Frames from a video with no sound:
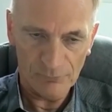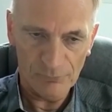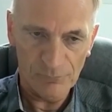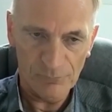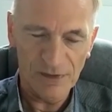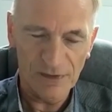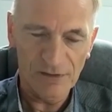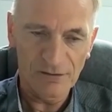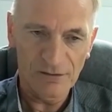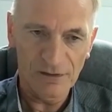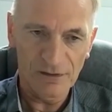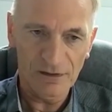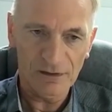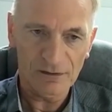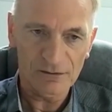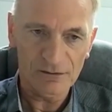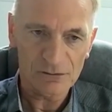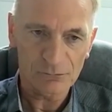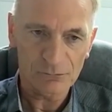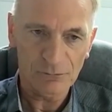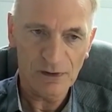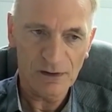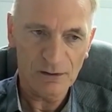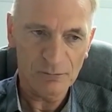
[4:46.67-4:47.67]
being there
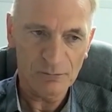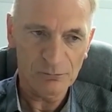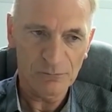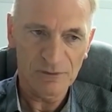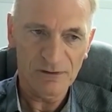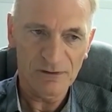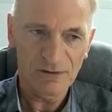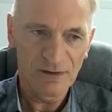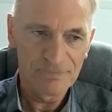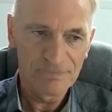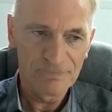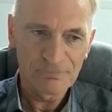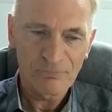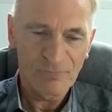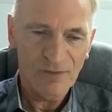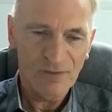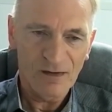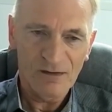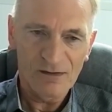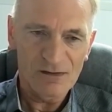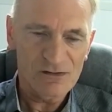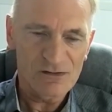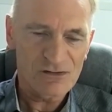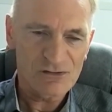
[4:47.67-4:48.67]
as well. But
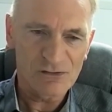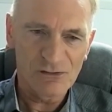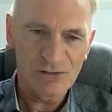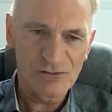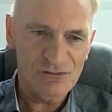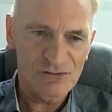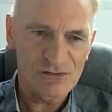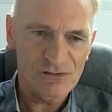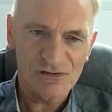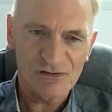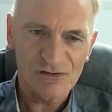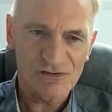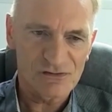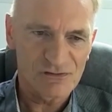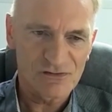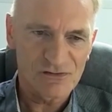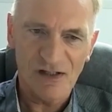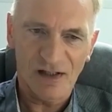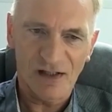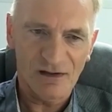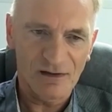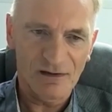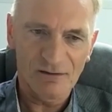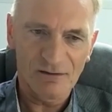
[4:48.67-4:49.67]
you soon just
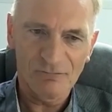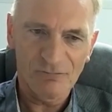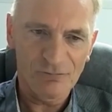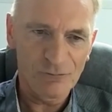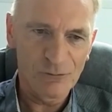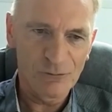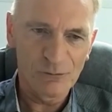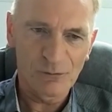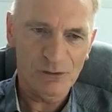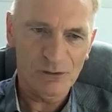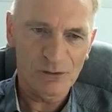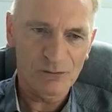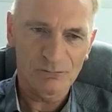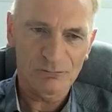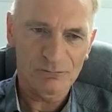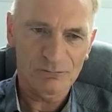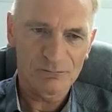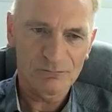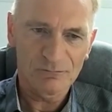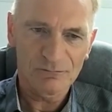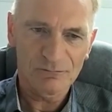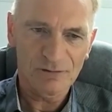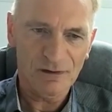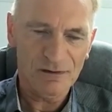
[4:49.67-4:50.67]
gel in. Football
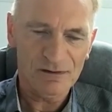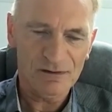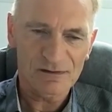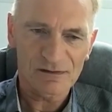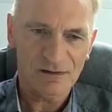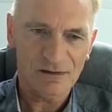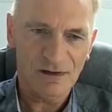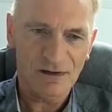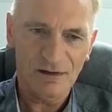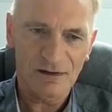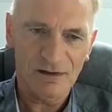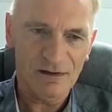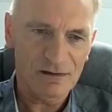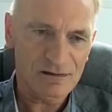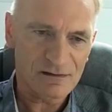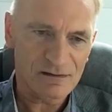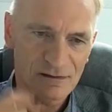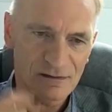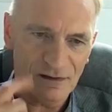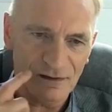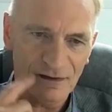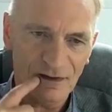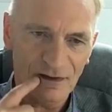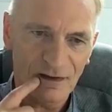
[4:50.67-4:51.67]
is like
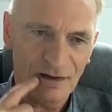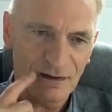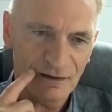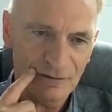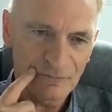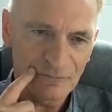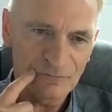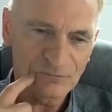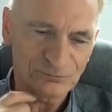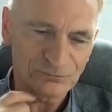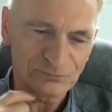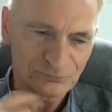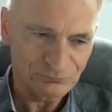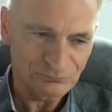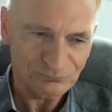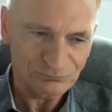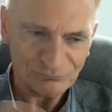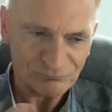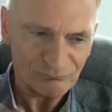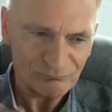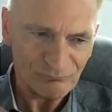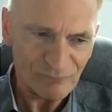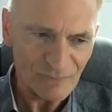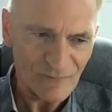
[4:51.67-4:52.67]
a
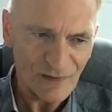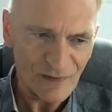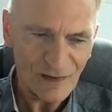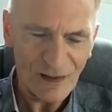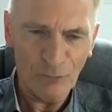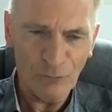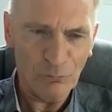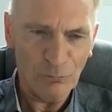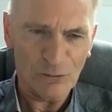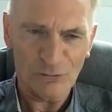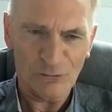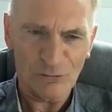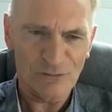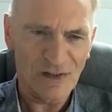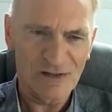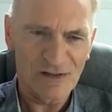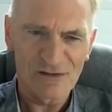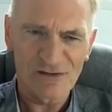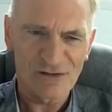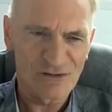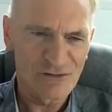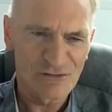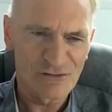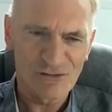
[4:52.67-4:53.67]
world
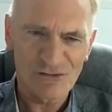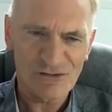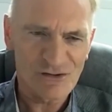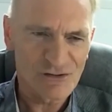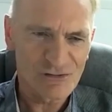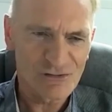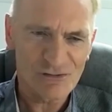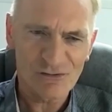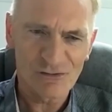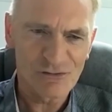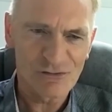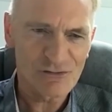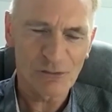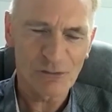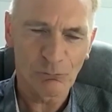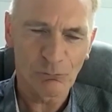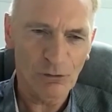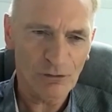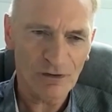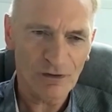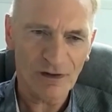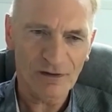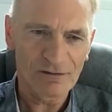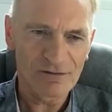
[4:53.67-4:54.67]
institution. As soon as you
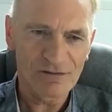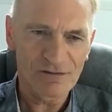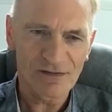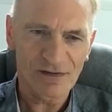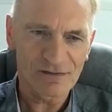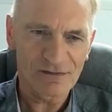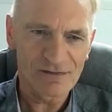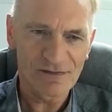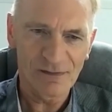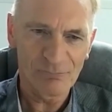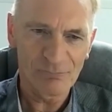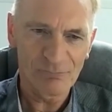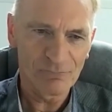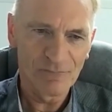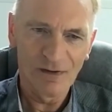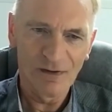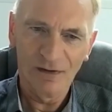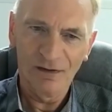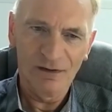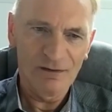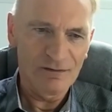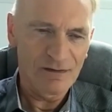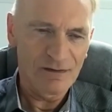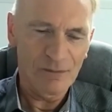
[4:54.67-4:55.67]
walk into a team,
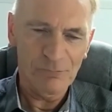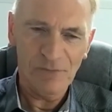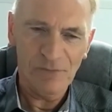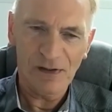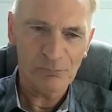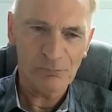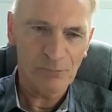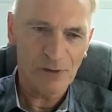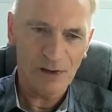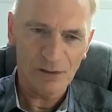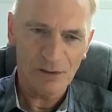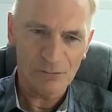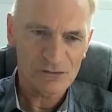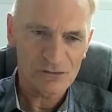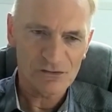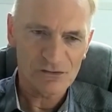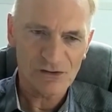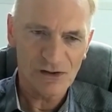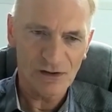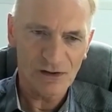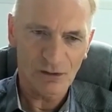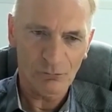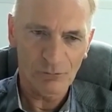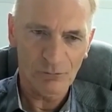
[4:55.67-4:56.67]
you make pals
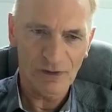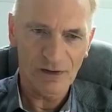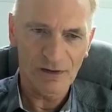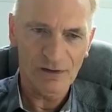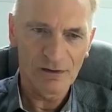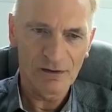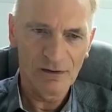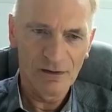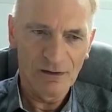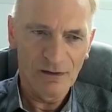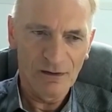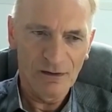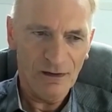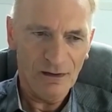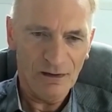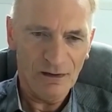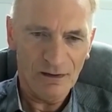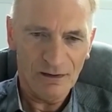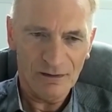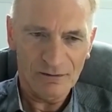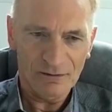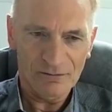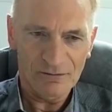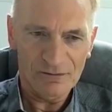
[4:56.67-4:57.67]
straight away,
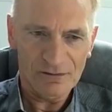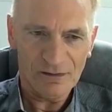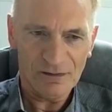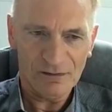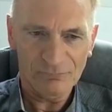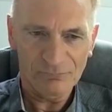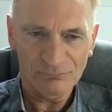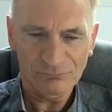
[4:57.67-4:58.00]
and